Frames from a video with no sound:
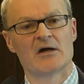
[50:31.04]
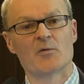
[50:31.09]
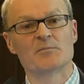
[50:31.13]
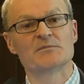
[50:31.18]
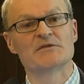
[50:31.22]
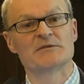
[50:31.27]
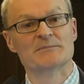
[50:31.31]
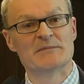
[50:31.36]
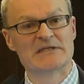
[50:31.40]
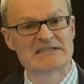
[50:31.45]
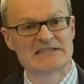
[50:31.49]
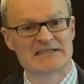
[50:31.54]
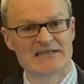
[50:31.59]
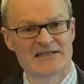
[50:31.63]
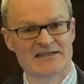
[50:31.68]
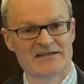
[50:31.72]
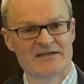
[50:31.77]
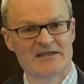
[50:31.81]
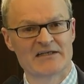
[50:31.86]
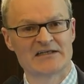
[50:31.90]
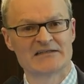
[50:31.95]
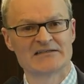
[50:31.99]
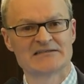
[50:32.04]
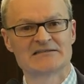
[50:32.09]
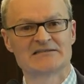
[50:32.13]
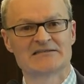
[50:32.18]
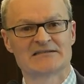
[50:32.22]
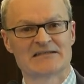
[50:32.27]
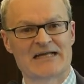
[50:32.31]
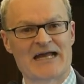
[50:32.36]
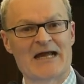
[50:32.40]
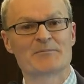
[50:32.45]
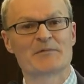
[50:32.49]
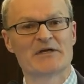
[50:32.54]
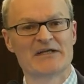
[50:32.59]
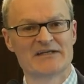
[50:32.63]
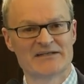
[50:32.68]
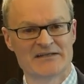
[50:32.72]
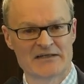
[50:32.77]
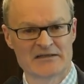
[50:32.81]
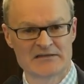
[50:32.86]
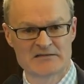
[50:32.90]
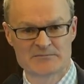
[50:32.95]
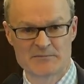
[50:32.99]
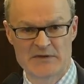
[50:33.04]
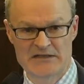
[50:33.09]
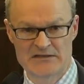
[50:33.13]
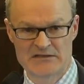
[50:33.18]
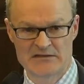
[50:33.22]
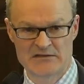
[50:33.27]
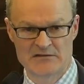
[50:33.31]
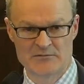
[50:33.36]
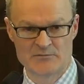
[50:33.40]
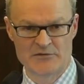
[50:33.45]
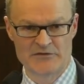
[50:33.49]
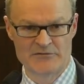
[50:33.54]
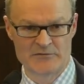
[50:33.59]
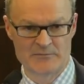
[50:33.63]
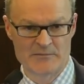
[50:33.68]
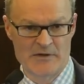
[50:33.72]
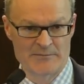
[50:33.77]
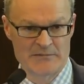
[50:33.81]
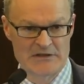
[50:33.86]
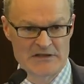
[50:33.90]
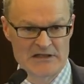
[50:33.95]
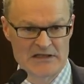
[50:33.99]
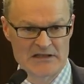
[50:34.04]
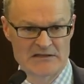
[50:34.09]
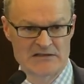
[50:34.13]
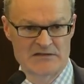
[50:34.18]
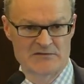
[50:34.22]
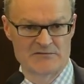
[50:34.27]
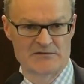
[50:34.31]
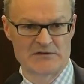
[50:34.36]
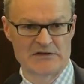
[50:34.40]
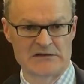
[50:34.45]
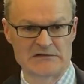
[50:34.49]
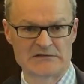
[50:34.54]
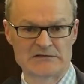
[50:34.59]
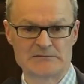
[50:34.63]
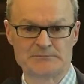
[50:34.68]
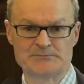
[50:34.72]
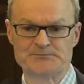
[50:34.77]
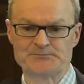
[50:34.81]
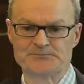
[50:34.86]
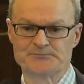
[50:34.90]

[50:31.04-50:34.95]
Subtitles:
optimistic things, happy things better than we remember negative things.